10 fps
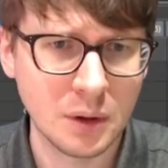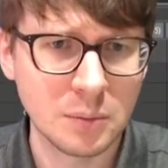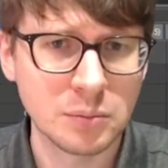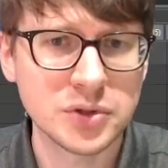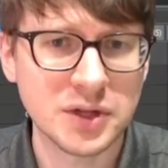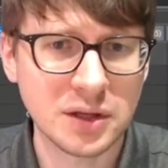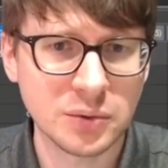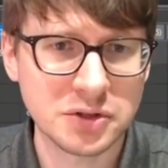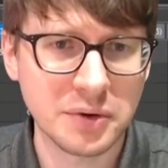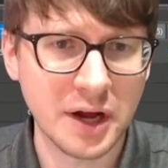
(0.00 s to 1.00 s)
Most likely
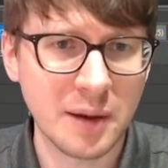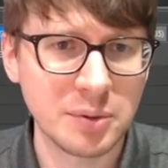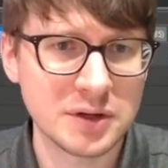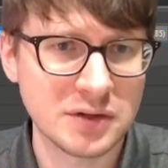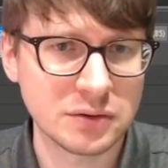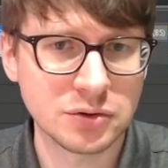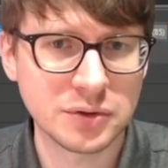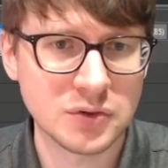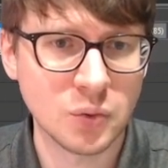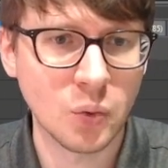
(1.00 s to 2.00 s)
what's going to happen is I'll do
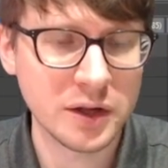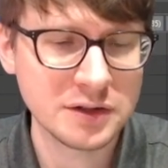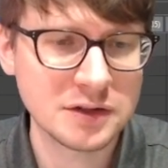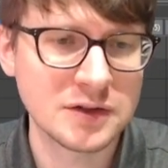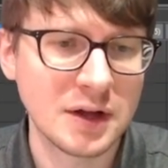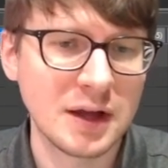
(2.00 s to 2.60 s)
this once,